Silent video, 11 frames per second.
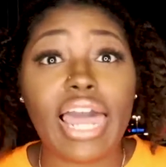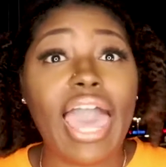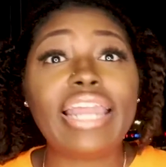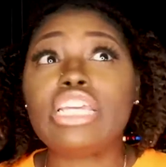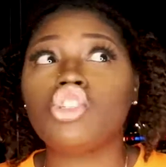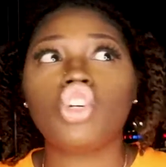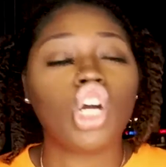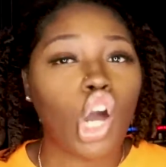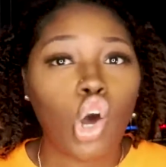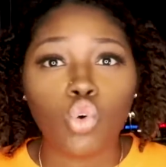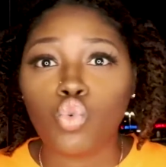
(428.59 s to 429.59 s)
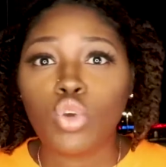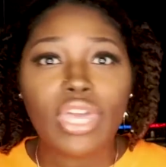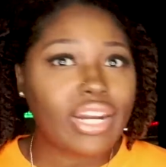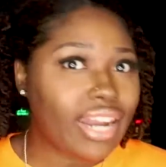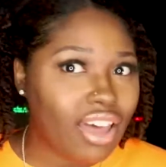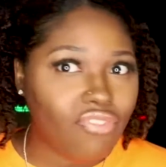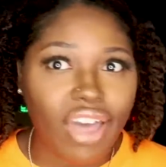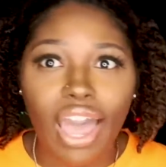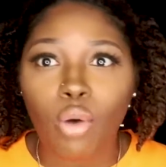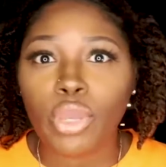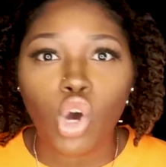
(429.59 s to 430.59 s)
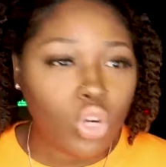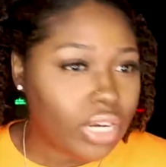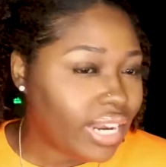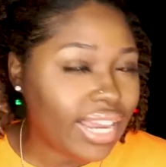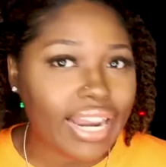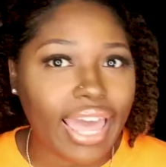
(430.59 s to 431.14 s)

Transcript: Like, I need you to go. You killing our vibe. We on the date.